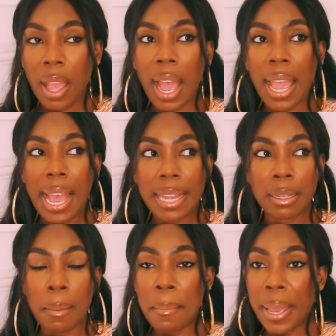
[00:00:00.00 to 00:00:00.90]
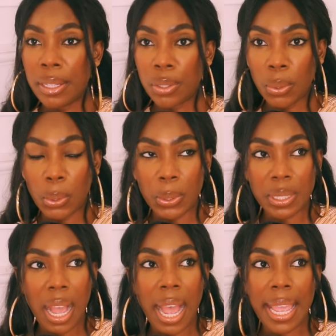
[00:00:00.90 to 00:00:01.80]
I had
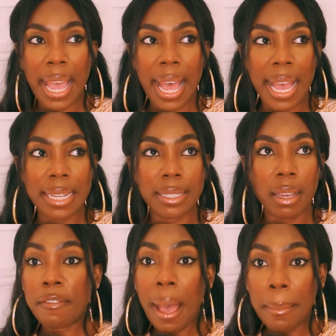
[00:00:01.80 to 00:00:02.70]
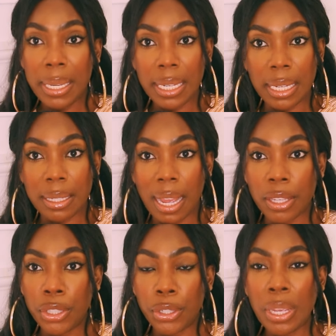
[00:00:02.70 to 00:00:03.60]
mentors, I had family
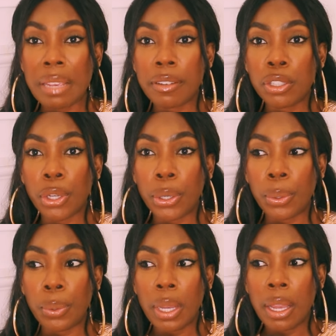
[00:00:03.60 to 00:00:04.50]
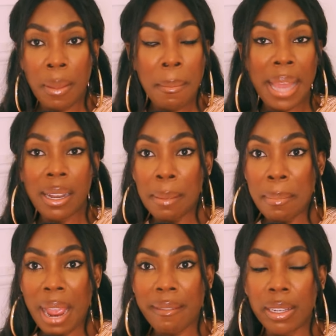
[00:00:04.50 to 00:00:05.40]
that, you know, even though the man I
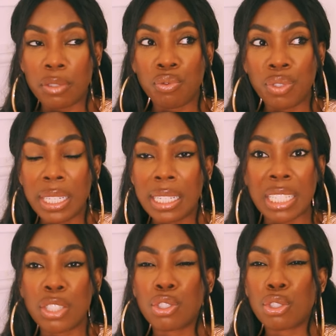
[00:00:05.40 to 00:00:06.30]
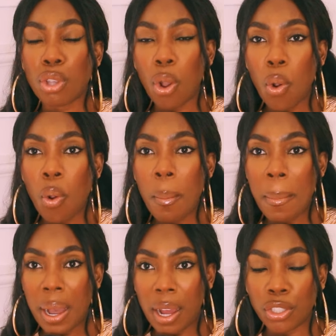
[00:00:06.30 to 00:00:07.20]
married really did so
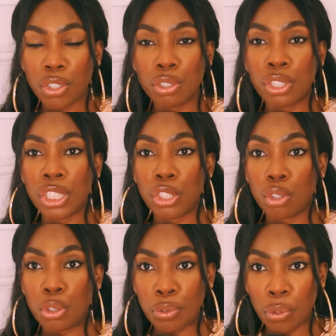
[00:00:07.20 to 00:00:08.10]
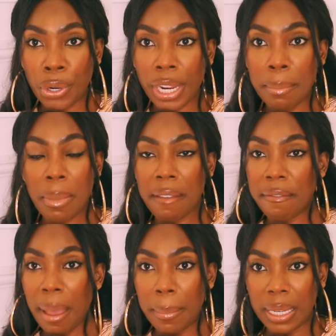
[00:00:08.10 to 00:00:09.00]
much to destroy my
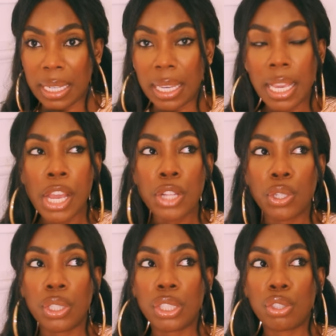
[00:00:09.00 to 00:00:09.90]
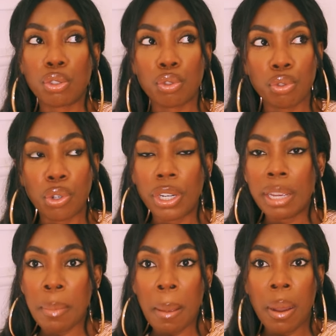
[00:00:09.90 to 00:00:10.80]
family, to
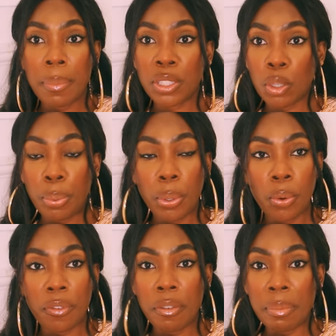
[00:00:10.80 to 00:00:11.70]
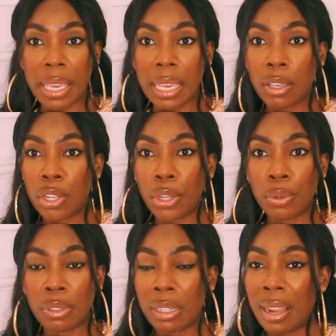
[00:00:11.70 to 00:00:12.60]
destroy my mom's support for me, you
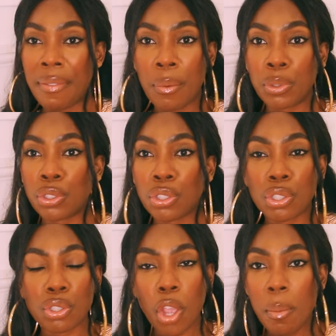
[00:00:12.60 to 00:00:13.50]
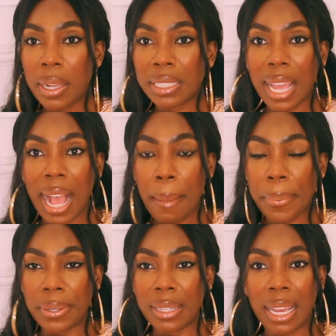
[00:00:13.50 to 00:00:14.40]
know, like there was just so much that
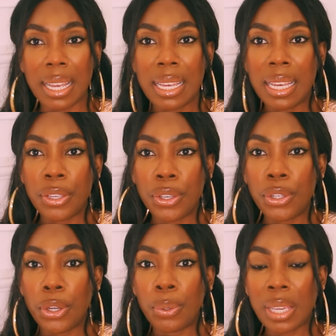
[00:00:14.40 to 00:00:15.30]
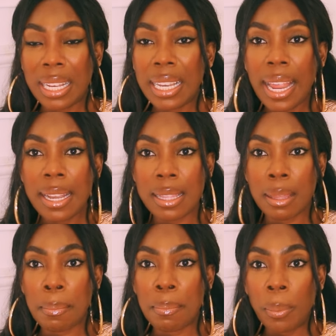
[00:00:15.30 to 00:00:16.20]
happened that, you know, clearly
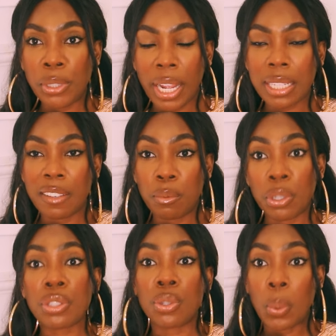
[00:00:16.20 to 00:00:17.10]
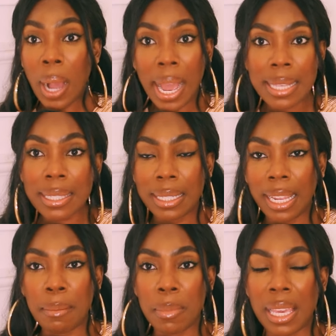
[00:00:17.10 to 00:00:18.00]
the objective was to
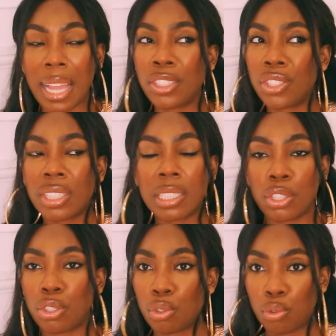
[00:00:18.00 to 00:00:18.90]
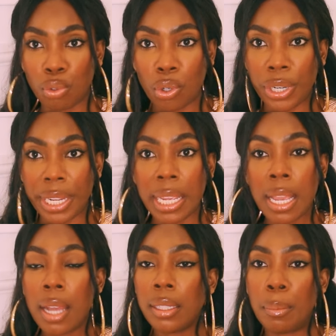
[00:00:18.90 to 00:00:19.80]
isolate me and just destroy
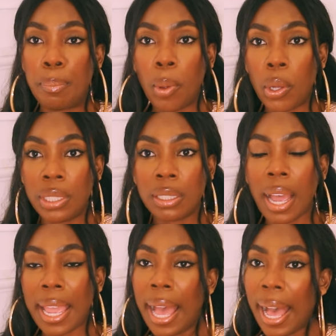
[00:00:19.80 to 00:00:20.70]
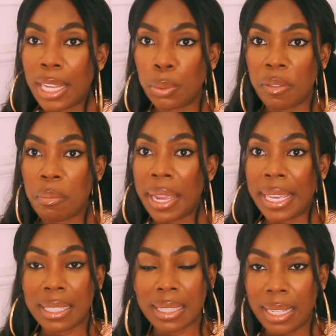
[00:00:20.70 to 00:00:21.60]
the bond bond I had with my
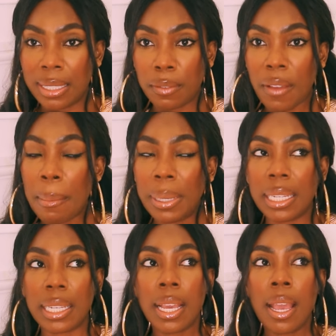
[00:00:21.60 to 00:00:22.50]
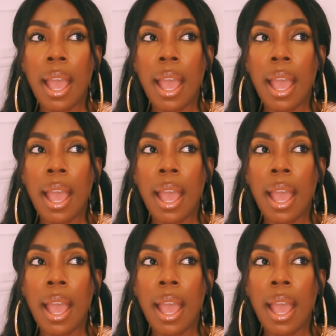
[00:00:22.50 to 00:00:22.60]
extended family.